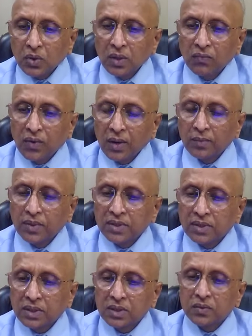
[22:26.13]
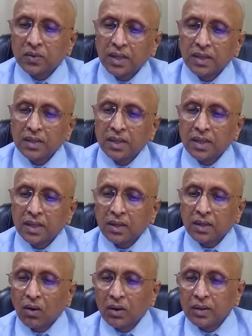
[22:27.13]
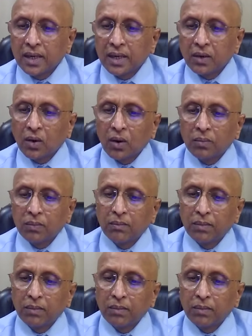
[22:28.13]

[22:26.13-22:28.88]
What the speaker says: only 5% swelling there on and off.